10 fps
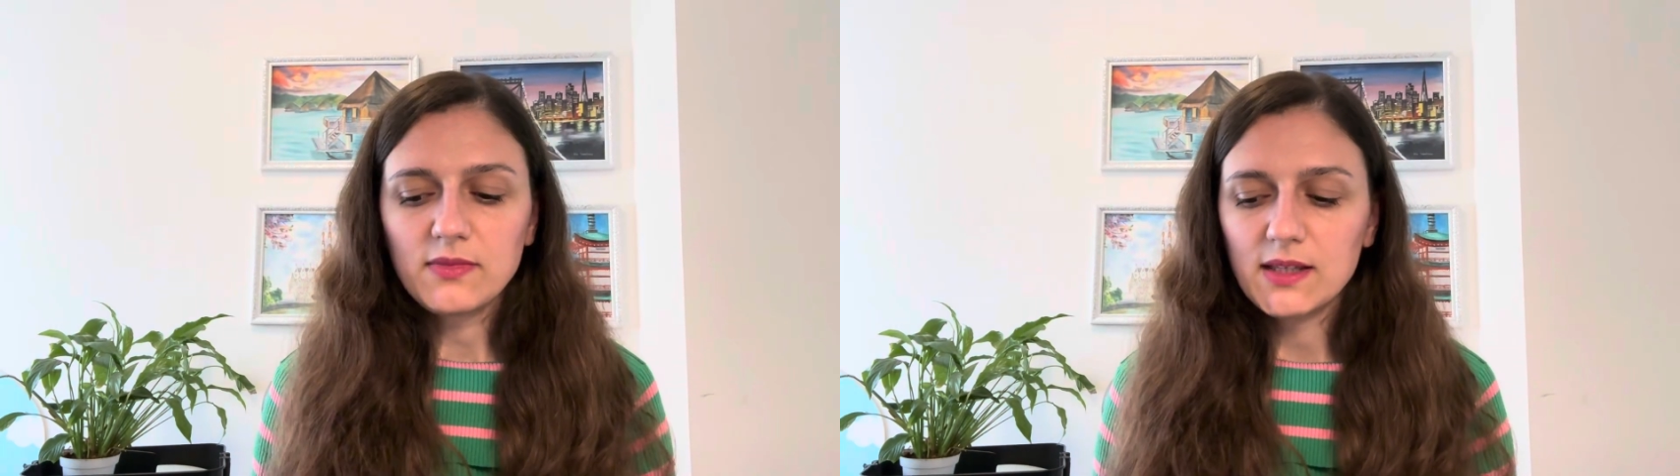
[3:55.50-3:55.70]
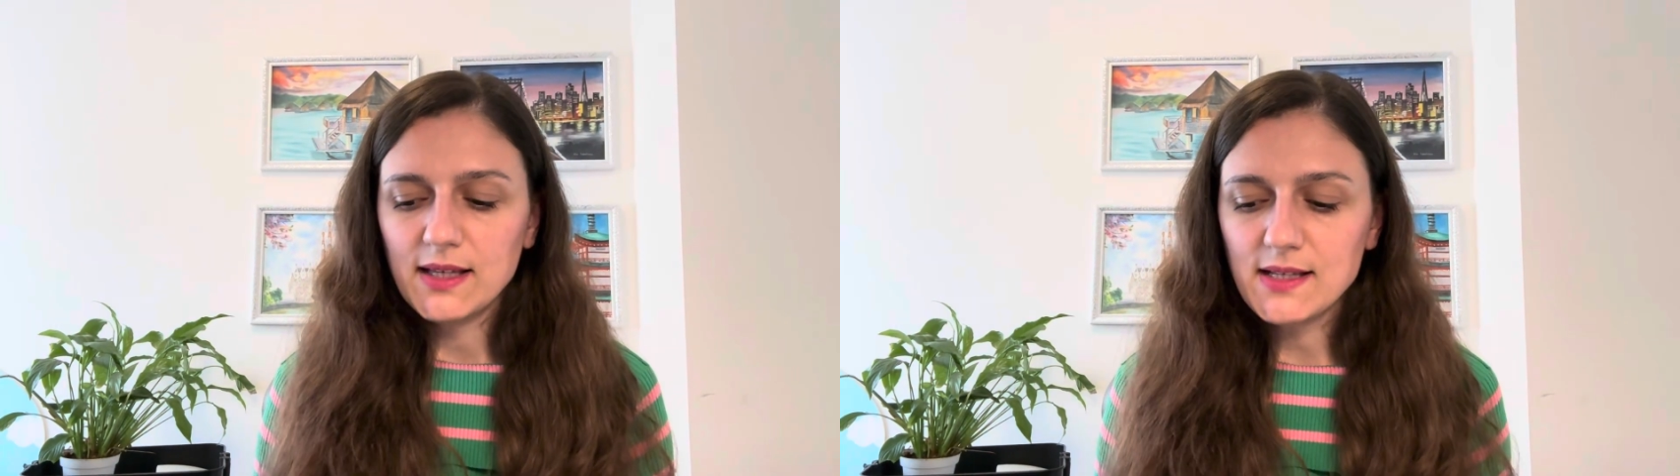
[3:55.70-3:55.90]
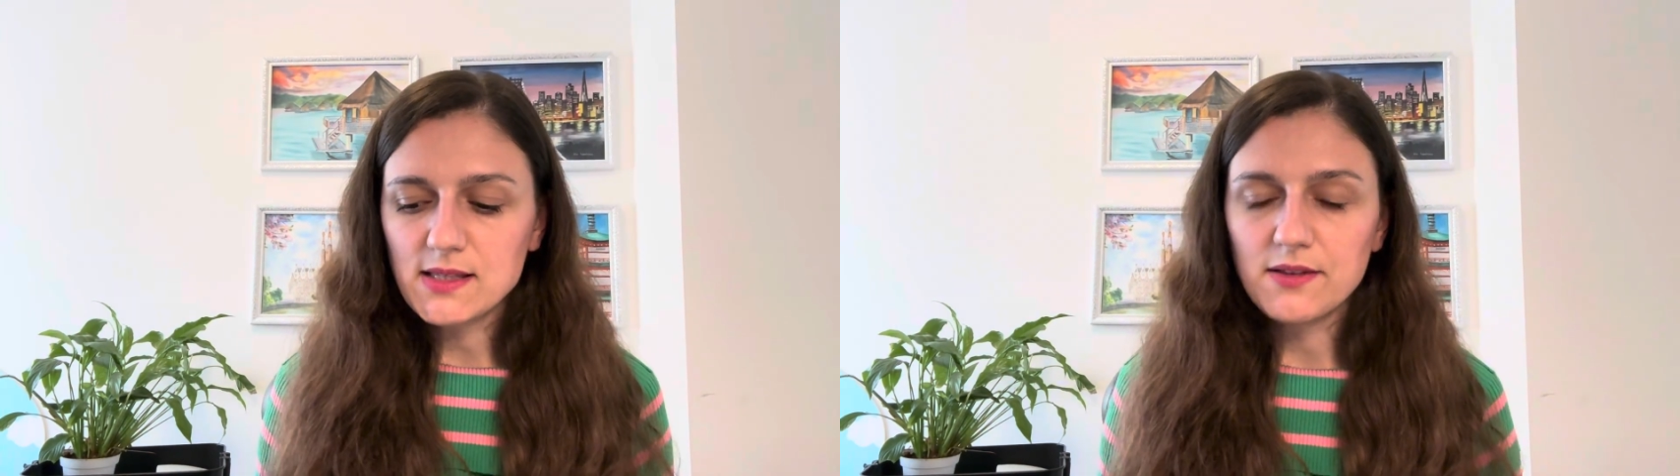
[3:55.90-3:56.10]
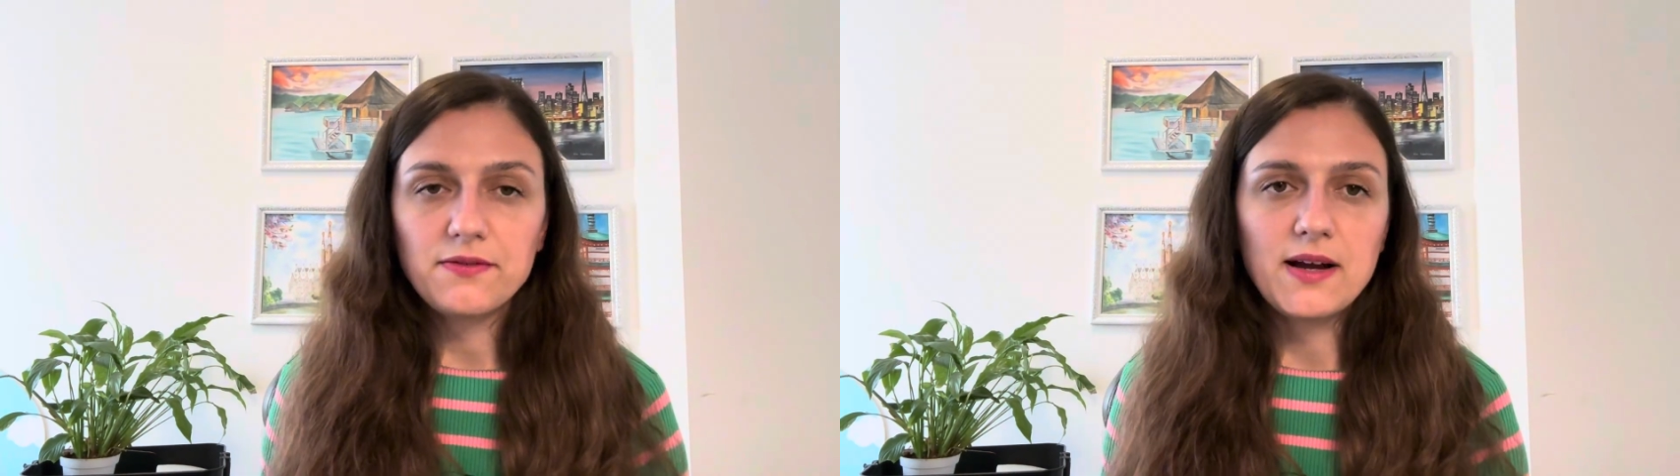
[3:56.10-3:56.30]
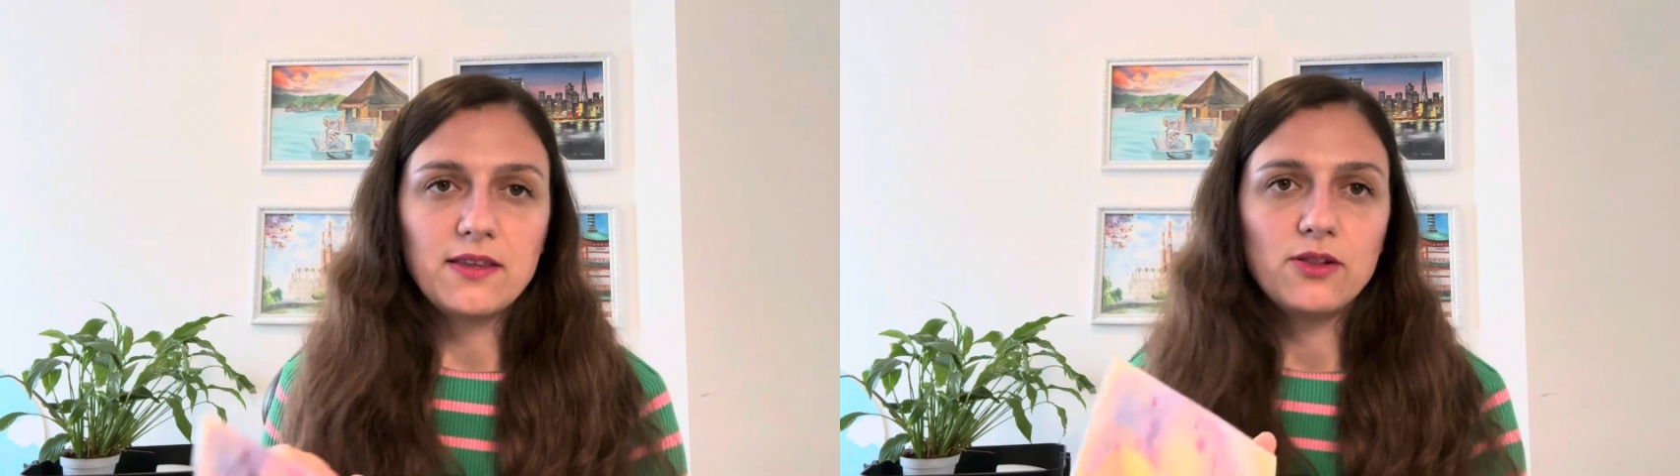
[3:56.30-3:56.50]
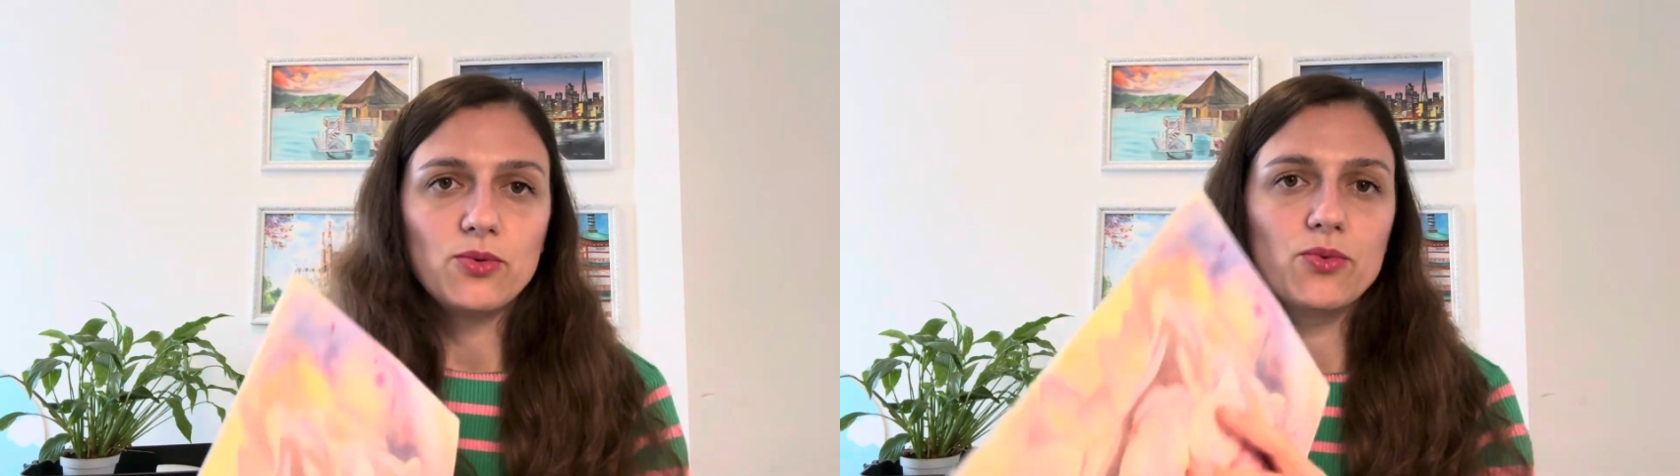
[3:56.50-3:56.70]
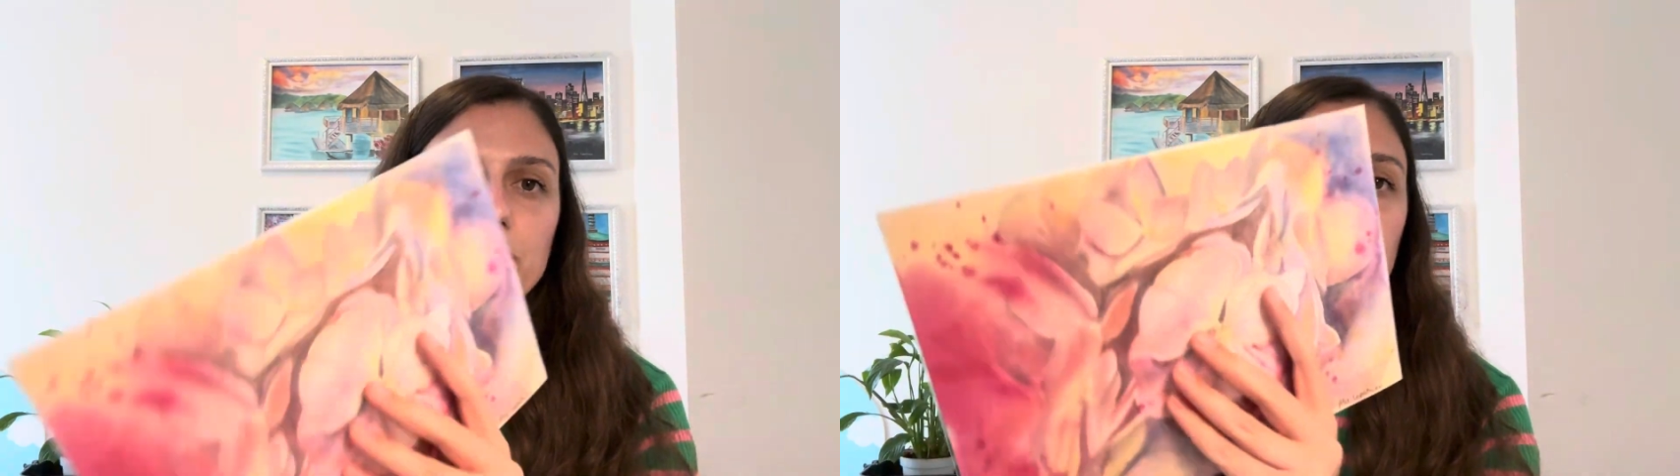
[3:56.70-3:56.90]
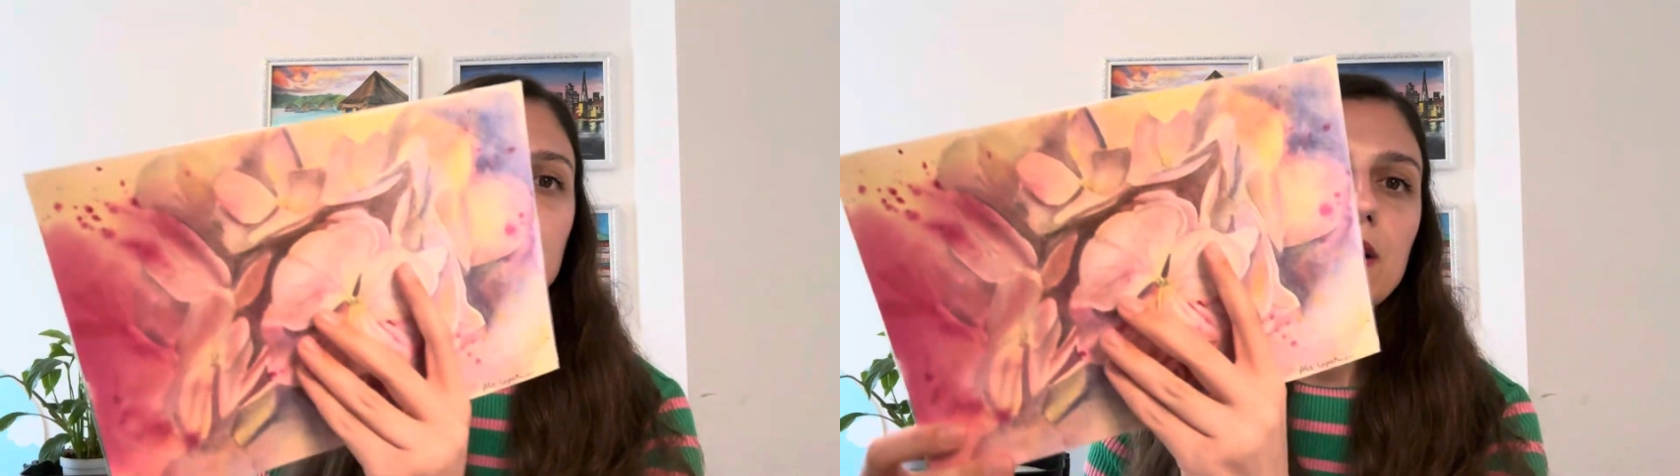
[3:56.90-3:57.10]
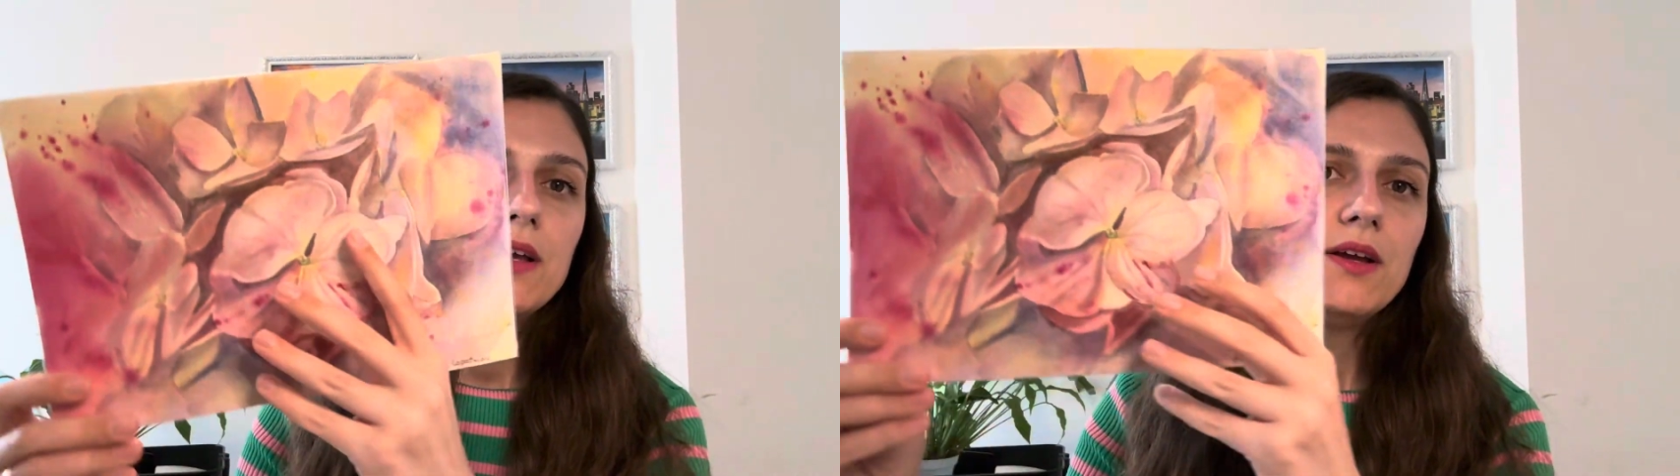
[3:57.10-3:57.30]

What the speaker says: And the final work,